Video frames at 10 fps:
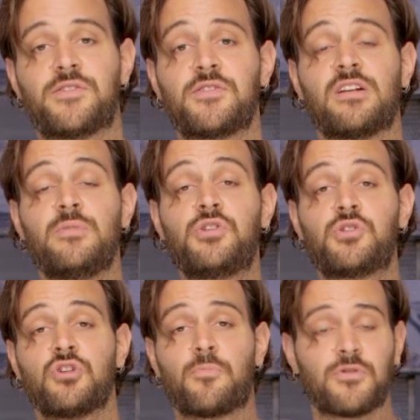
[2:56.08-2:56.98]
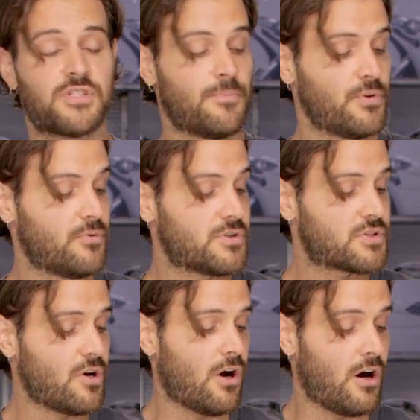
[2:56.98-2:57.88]
This is going to be super simple to
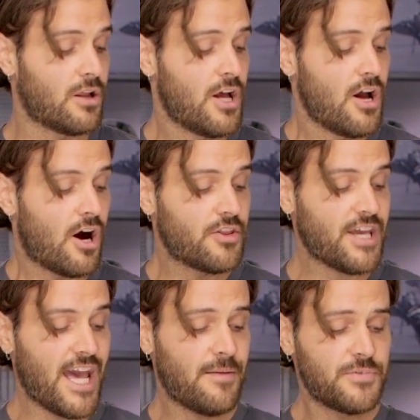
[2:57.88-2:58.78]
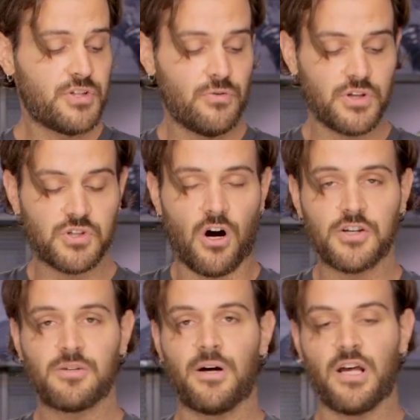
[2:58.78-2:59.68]
install. On the M2
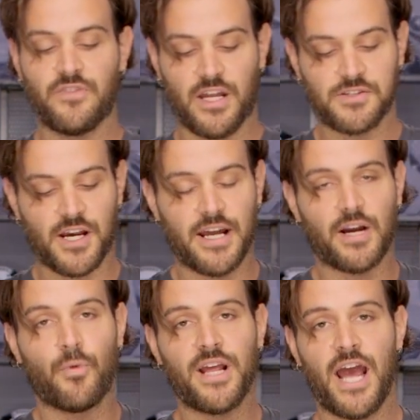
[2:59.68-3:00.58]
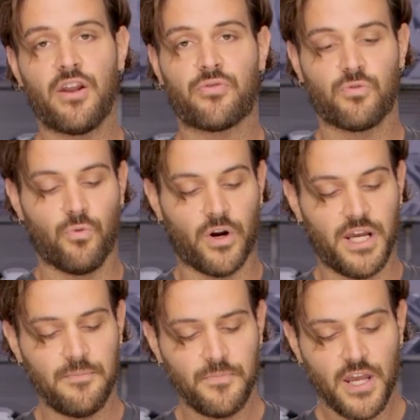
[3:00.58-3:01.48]
exhaust on my left-hand side, I went ahead and threw one
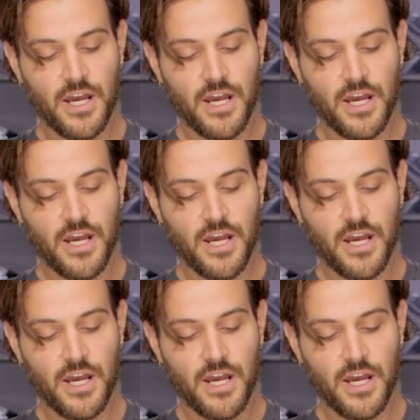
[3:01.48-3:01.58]
in.